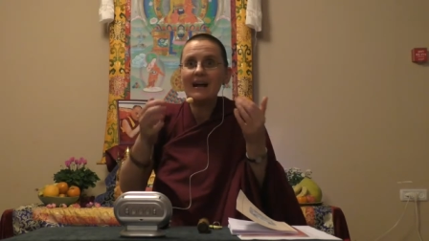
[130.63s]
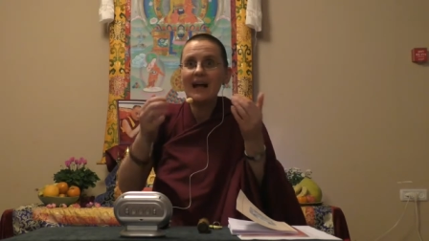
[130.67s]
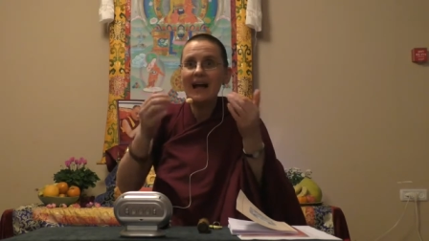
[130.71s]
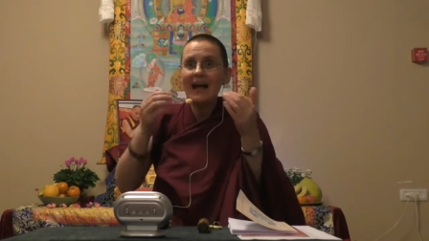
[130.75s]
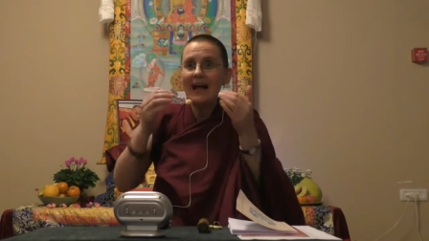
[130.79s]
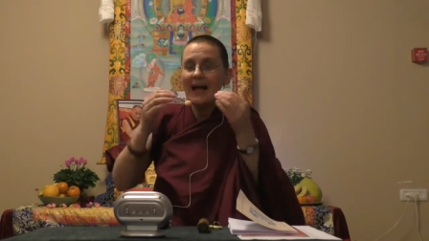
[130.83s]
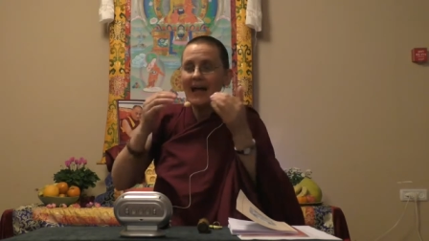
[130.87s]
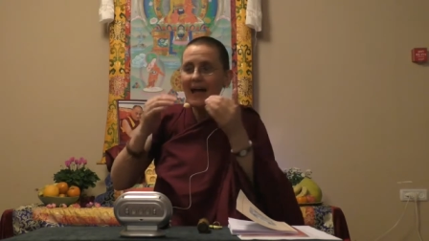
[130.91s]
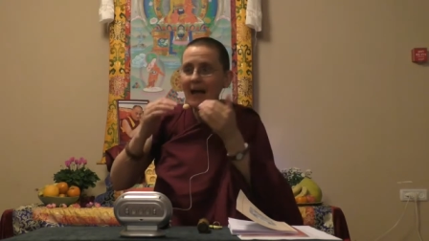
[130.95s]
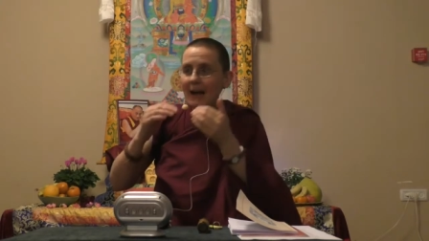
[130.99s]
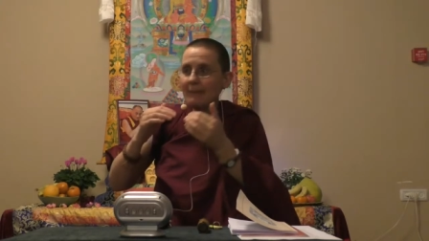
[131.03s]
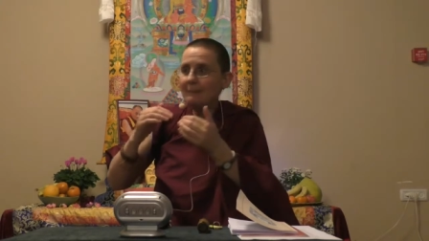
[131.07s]

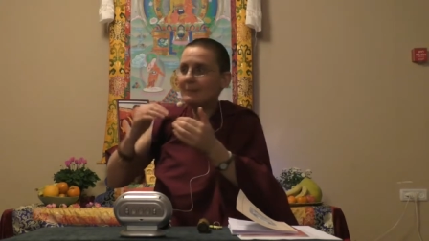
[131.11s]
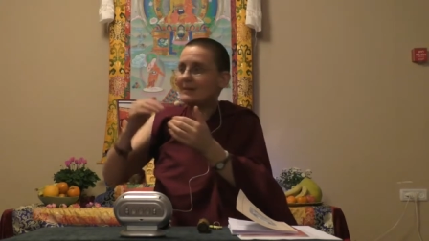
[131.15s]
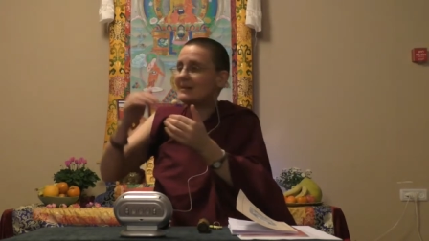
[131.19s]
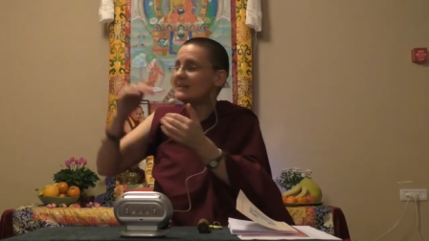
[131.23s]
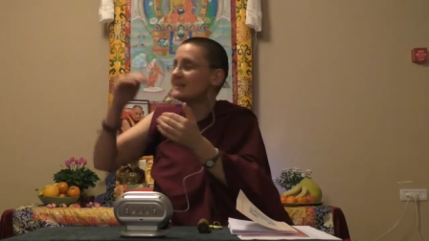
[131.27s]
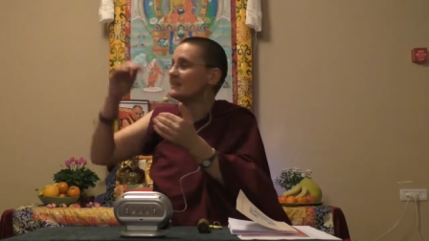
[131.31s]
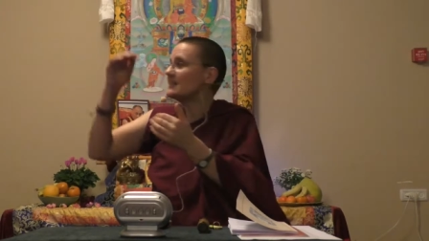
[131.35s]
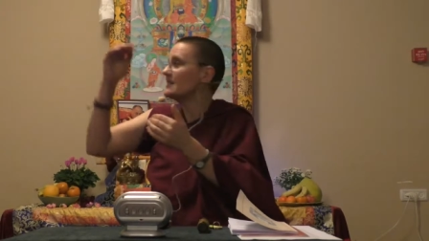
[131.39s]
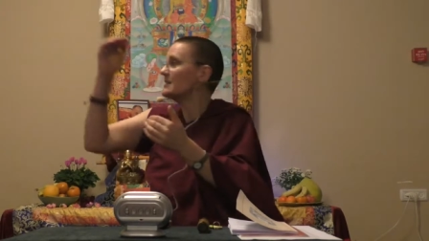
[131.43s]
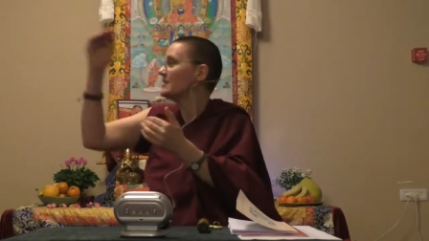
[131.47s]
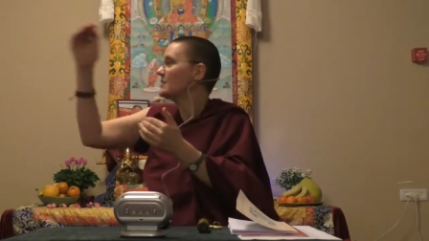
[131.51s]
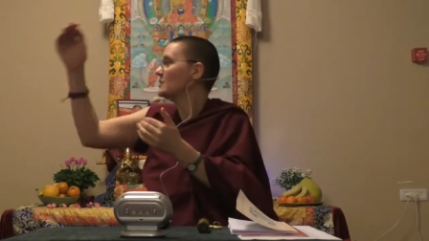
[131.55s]

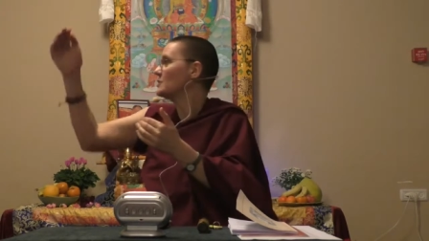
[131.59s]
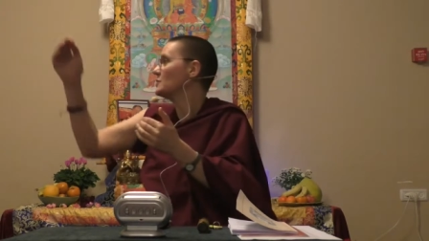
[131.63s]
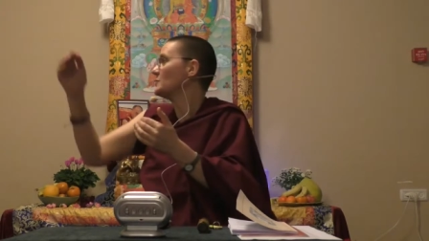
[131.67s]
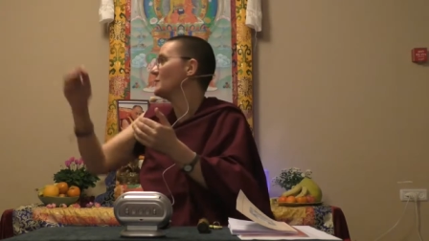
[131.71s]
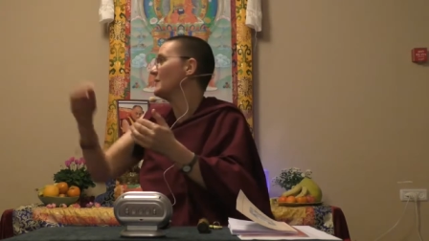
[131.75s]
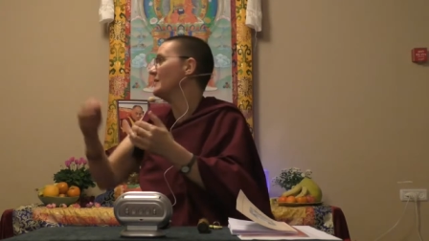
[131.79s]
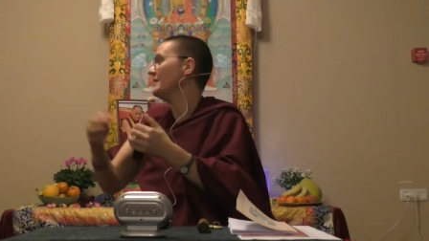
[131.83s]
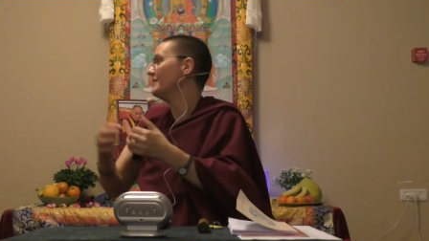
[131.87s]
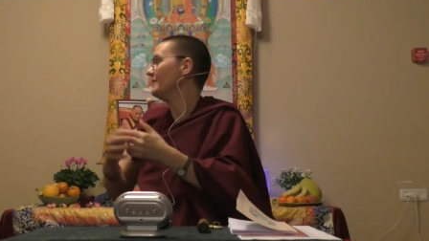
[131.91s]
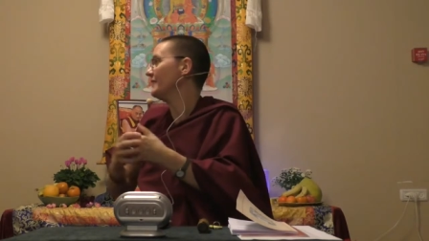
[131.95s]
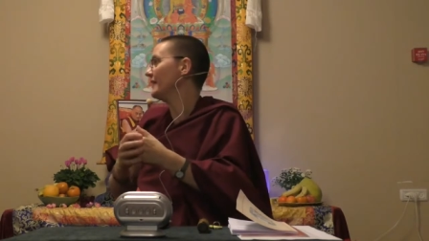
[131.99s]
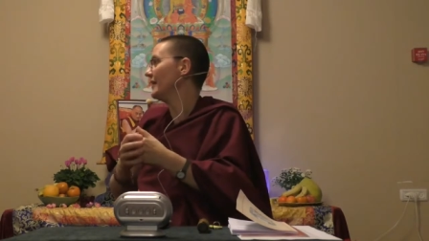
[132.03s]
Happiness is the
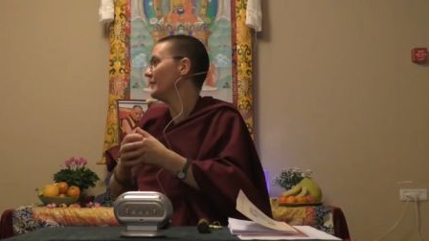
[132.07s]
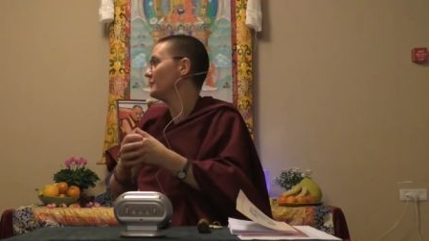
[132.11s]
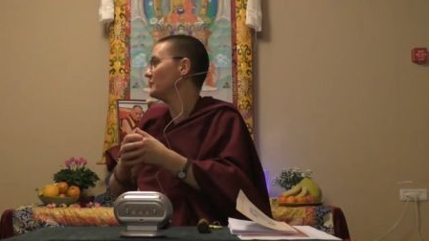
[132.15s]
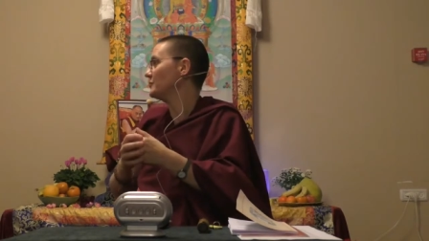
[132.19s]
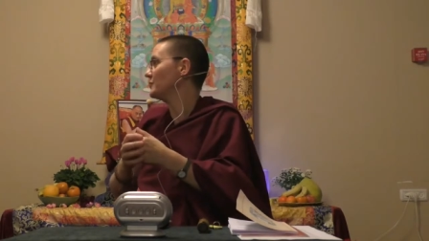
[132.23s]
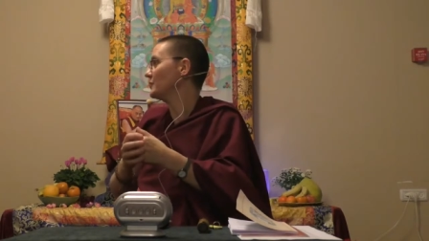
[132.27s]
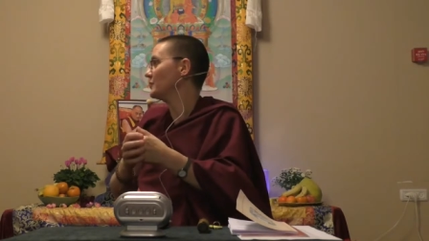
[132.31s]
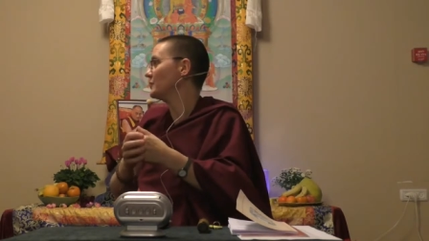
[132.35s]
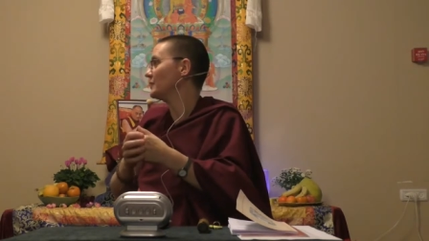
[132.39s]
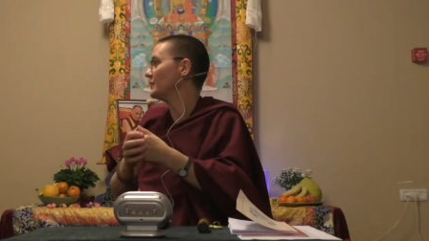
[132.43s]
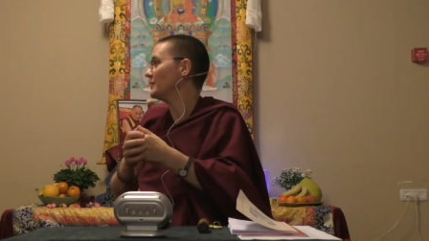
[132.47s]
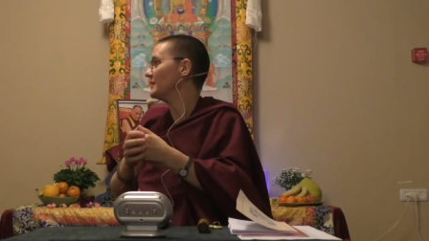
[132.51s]
25
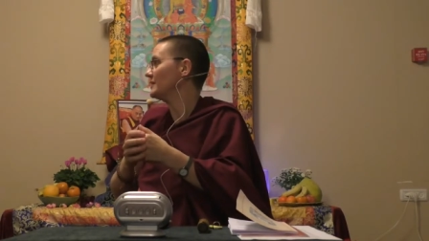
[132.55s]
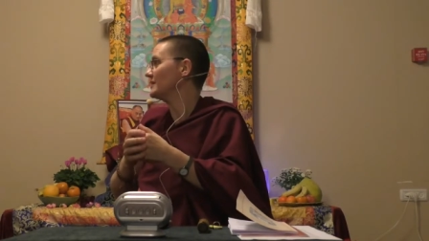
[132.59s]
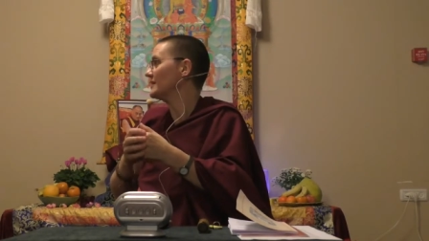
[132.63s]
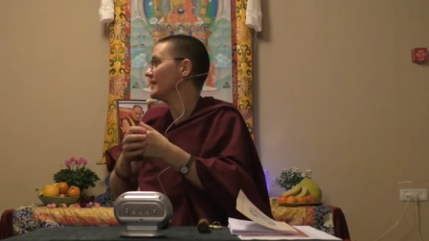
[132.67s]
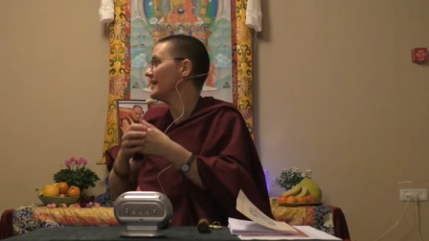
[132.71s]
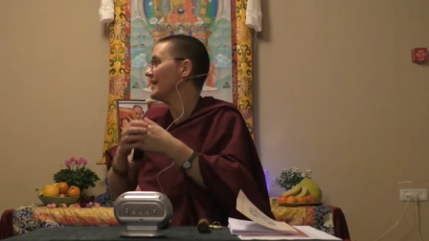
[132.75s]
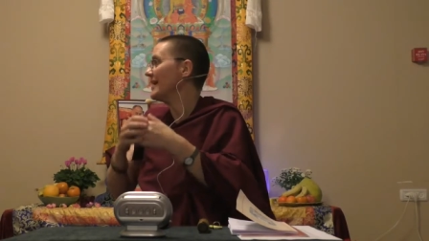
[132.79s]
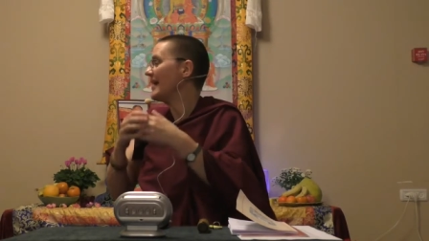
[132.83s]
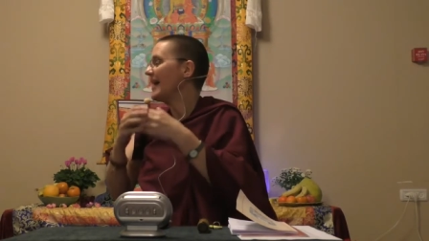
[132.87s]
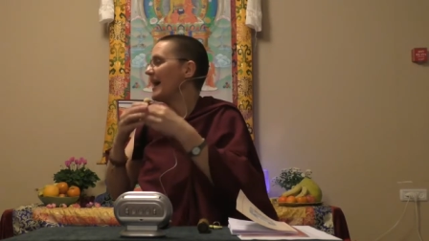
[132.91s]
degrees.